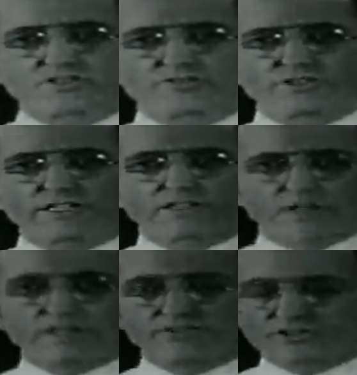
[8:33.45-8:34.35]
and
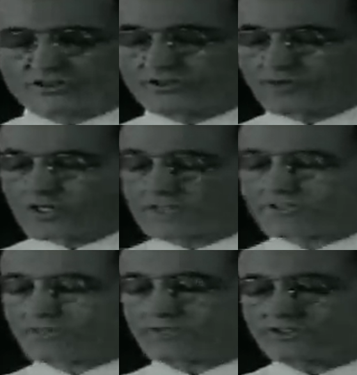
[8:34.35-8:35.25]
recurrences of early
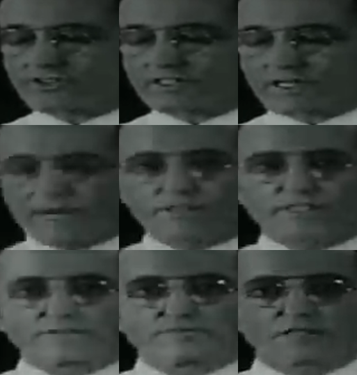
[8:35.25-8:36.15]
syphilis are common
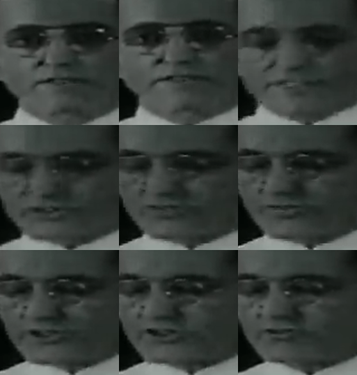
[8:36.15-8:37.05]
under
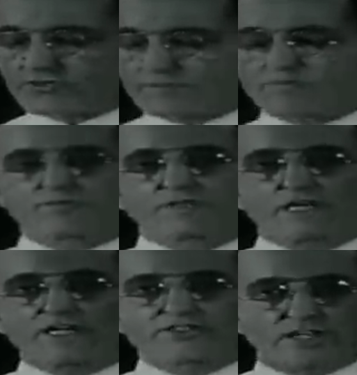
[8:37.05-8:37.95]
insufficient treatment with the
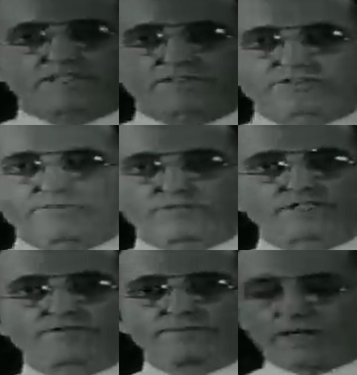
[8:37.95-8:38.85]
arsenicals and
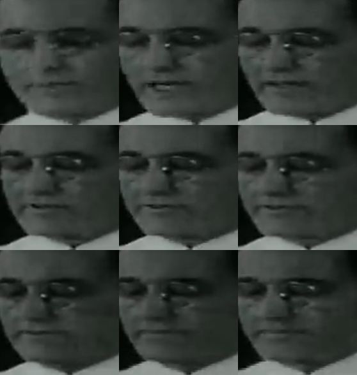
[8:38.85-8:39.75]
mercury by mouth.
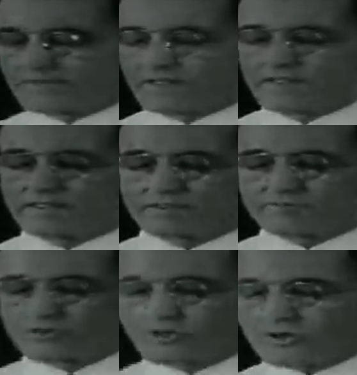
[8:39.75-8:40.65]
The
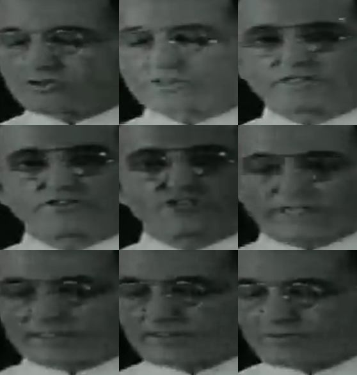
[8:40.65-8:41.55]
mucosal and
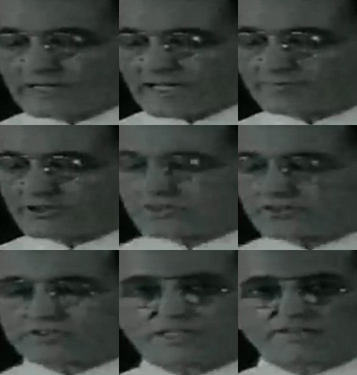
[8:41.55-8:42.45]
genital relapses
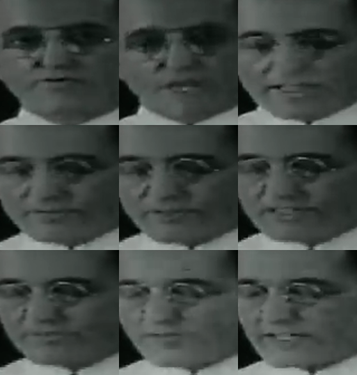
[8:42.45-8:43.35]
are gravely
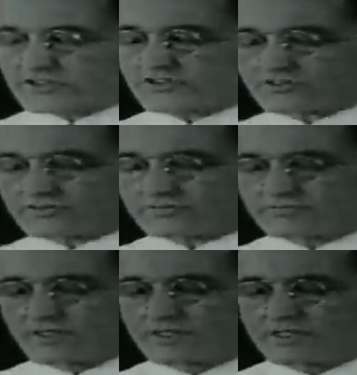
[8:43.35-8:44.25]
infectious,
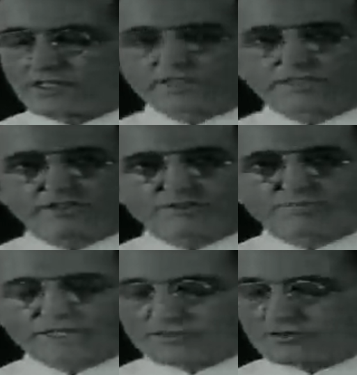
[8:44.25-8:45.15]

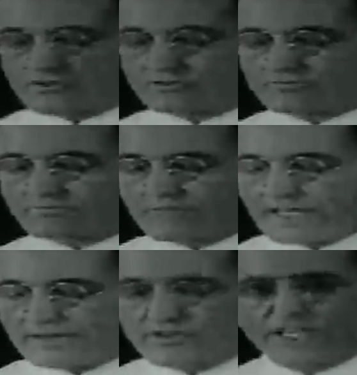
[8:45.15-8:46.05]
inconspicuous,
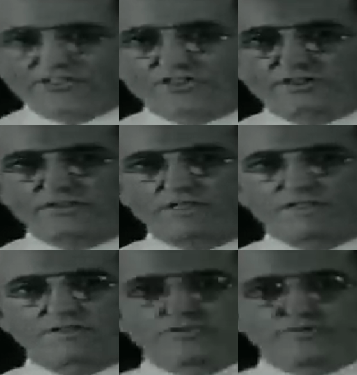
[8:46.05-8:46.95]
evanescent,
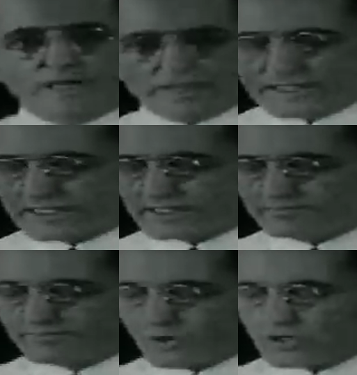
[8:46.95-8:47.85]
numerically
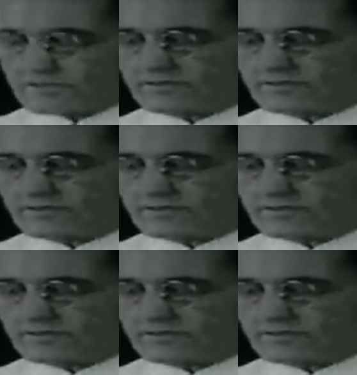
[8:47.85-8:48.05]
important.